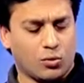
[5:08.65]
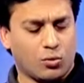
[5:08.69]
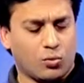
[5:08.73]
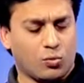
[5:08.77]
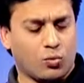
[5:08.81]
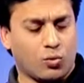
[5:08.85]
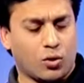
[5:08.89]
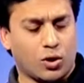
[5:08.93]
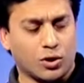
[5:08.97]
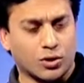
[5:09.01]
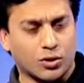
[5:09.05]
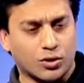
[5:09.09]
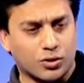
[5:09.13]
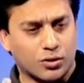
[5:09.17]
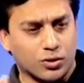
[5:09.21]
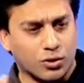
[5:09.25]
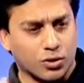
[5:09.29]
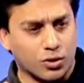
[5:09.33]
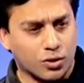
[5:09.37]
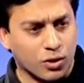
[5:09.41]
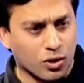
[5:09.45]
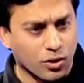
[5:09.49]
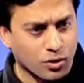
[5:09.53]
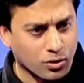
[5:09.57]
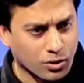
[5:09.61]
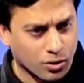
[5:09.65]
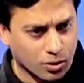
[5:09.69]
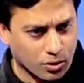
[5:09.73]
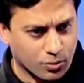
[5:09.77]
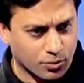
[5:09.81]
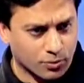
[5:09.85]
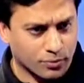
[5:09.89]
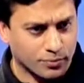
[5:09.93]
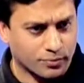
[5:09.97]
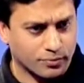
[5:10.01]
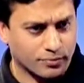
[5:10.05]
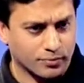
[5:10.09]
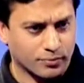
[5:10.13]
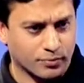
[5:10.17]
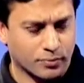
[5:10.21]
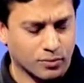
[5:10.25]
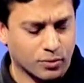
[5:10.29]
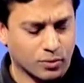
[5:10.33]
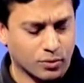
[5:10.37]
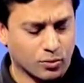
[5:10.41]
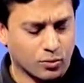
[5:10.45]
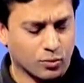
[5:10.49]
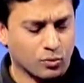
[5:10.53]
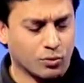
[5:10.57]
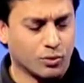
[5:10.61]
What logo
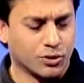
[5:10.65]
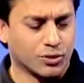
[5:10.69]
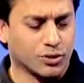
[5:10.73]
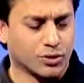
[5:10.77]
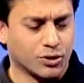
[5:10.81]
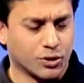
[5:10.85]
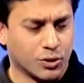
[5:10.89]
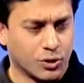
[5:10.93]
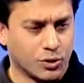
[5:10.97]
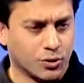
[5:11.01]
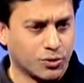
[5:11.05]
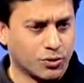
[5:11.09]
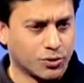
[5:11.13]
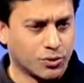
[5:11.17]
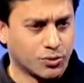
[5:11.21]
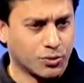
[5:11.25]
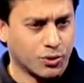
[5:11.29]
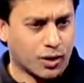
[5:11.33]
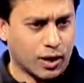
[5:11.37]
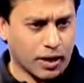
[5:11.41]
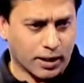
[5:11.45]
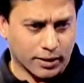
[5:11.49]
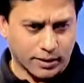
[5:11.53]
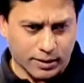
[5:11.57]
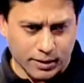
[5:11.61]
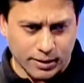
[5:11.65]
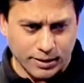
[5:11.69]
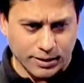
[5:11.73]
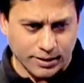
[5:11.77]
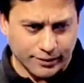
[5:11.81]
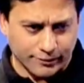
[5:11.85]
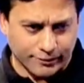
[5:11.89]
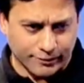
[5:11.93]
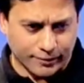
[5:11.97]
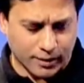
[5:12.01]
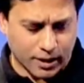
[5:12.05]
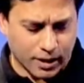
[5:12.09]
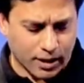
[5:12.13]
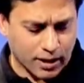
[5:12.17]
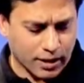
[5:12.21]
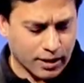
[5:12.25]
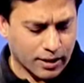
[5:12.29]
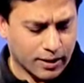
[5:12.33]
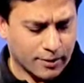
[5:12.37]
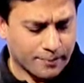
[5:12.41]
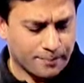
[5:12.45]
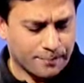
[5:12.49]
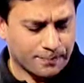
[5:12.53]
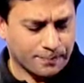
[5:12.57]
was used to identify